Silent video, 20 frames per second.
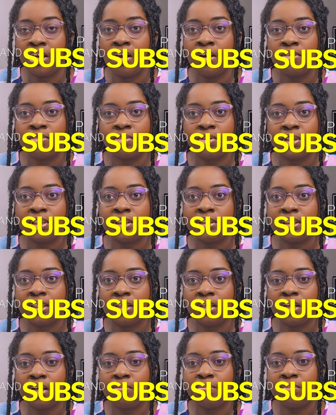For a
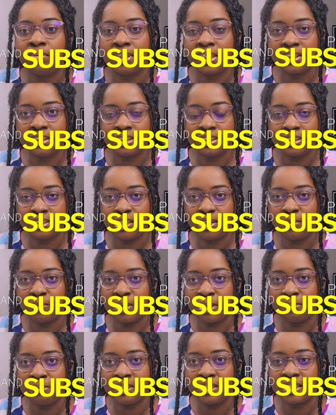tailored branding and
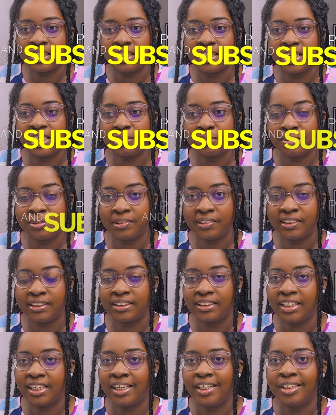web design experience,
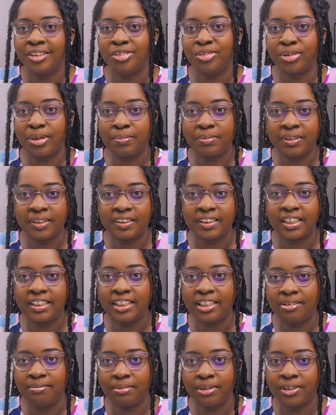drop us an
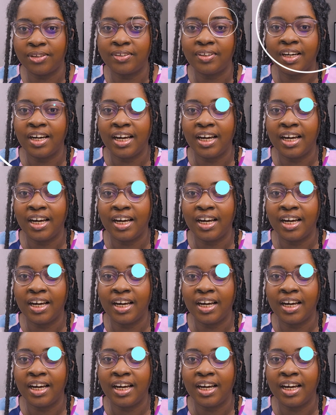email